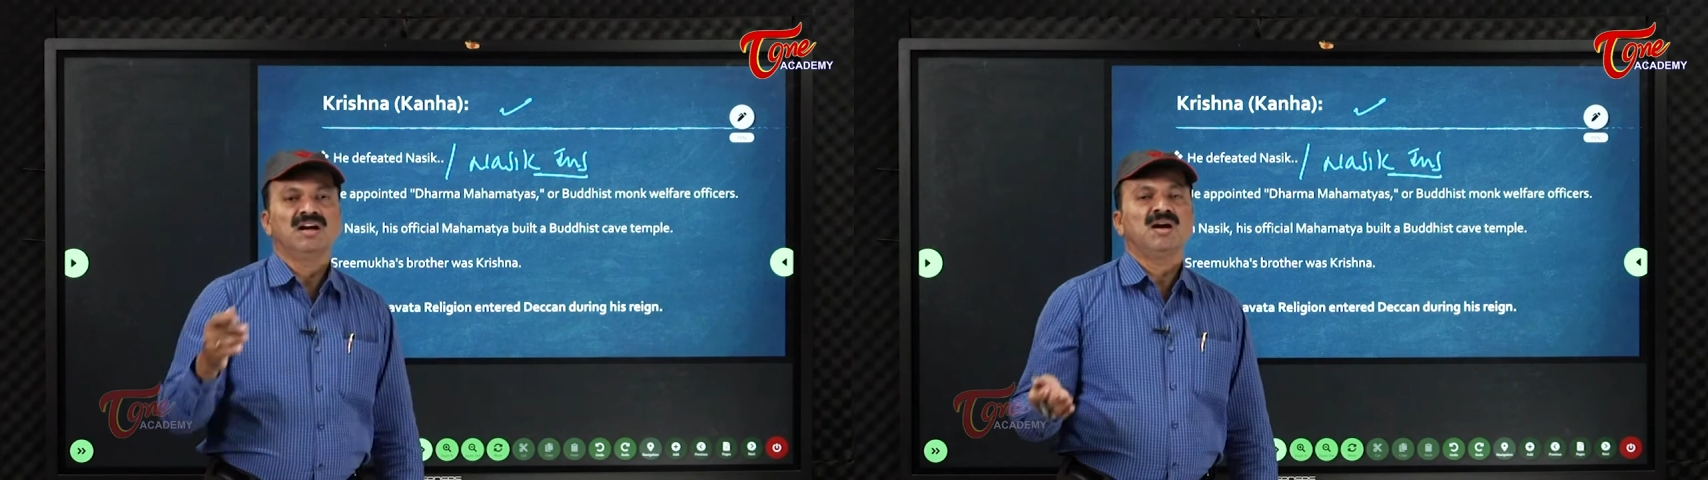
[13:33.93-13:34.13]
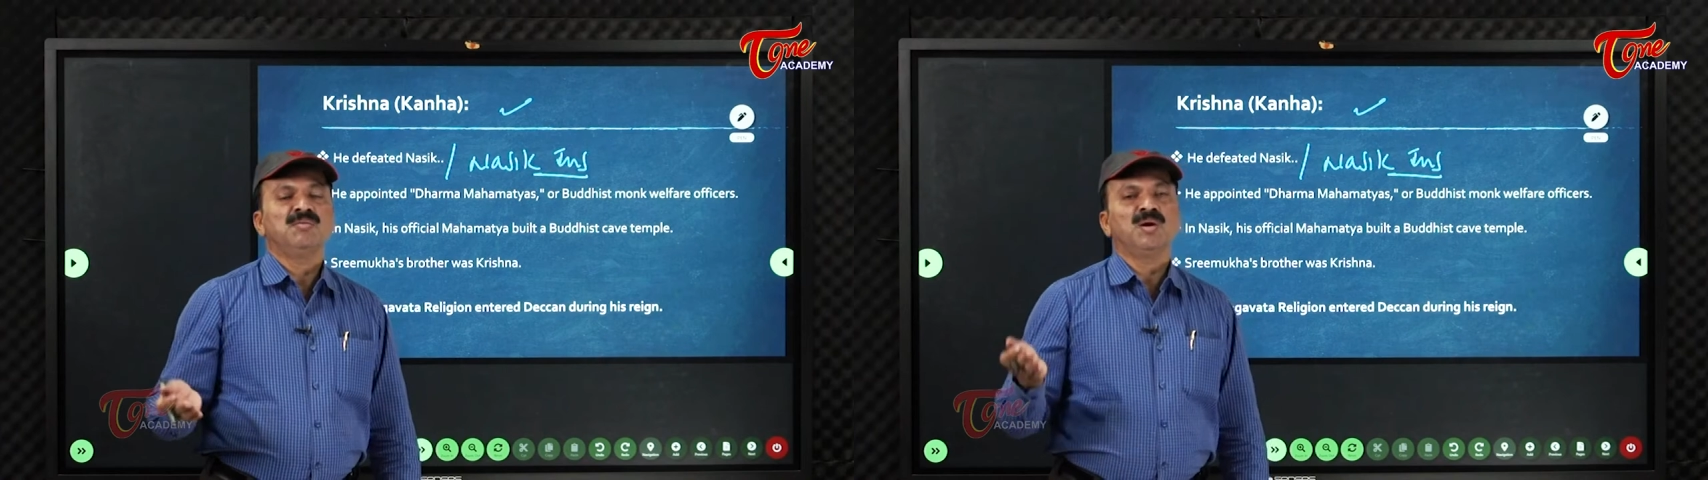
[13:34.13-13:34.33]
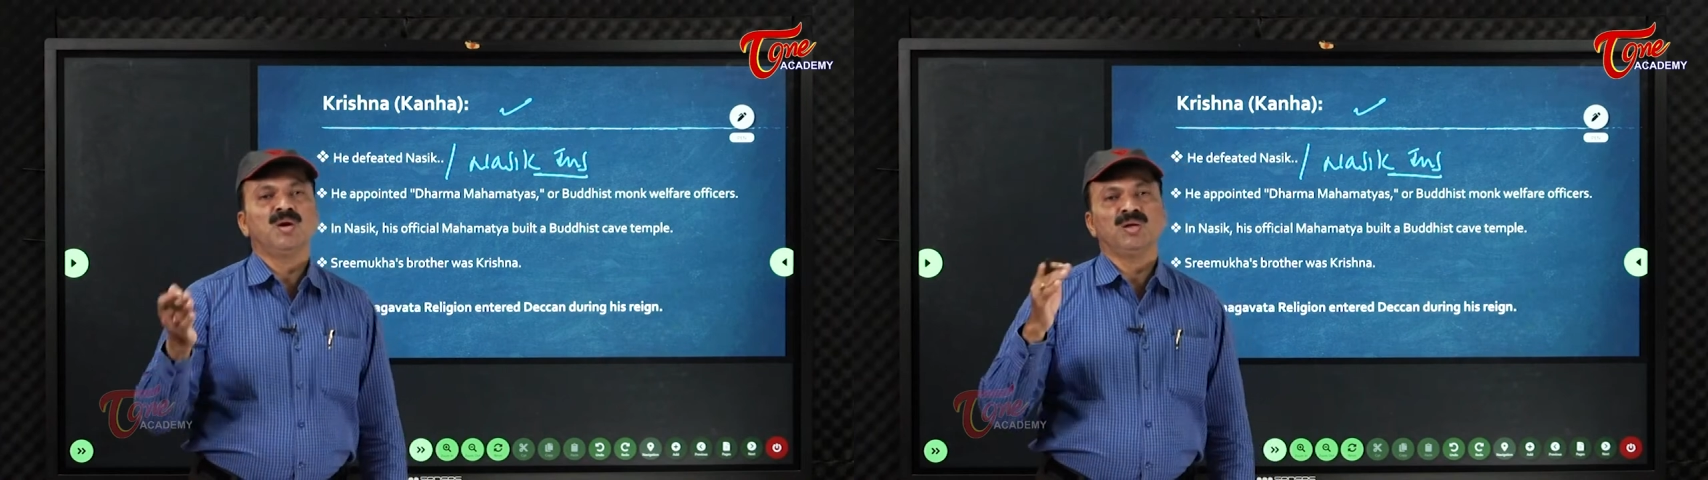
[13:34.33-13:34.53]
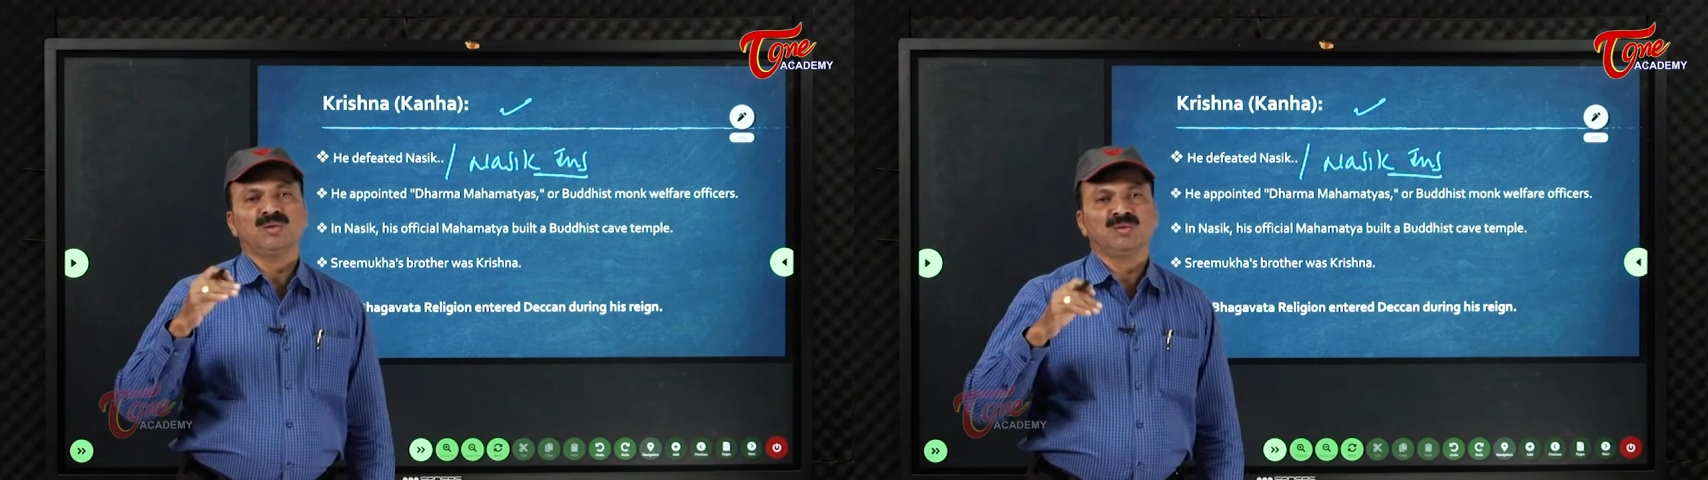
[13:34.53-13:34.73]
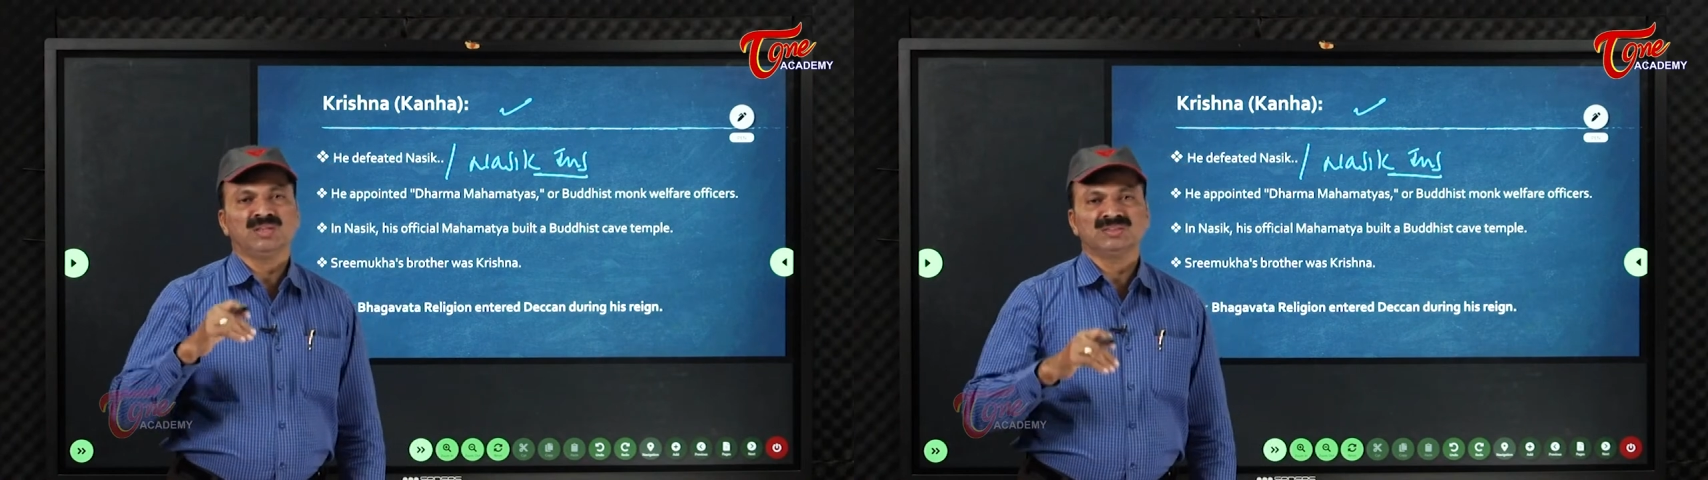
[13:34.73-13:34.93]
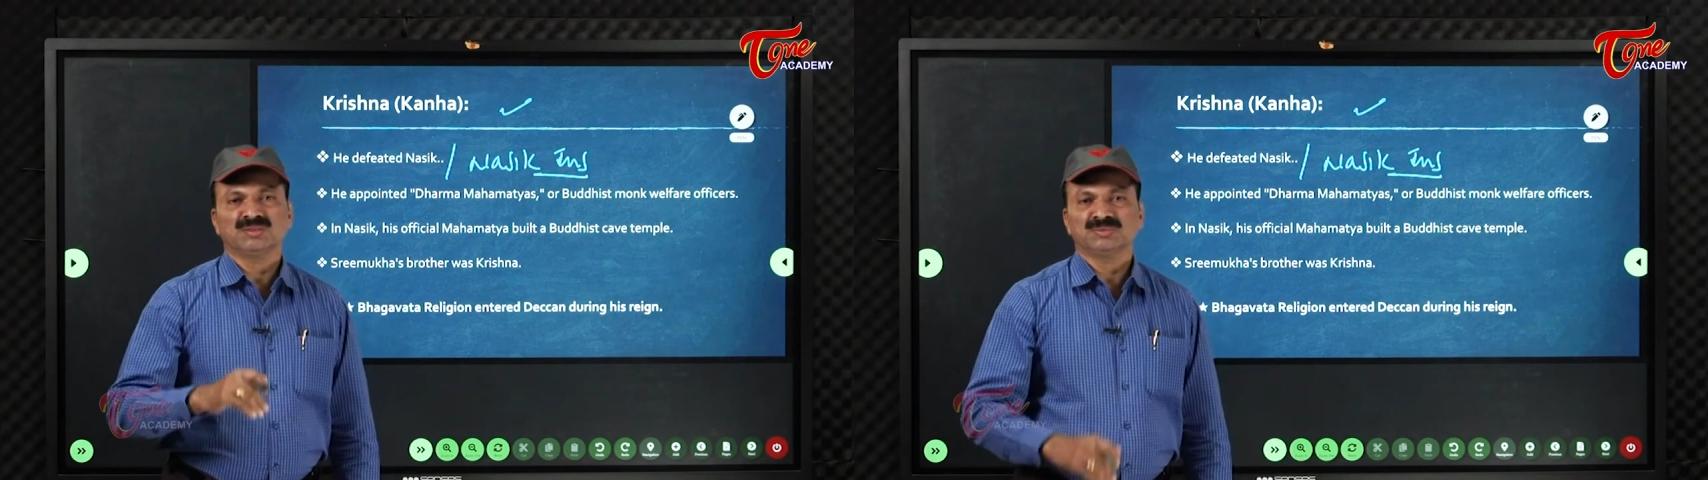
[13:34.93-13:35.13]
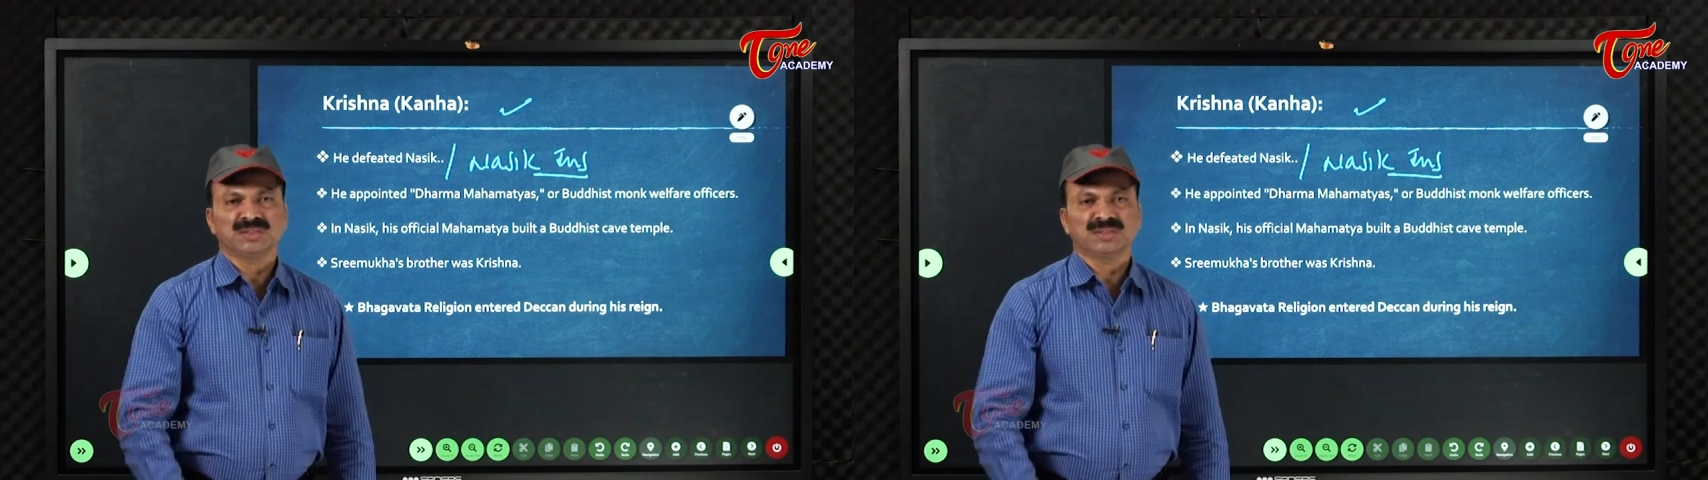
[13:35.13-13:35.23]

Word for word: among all the rulers of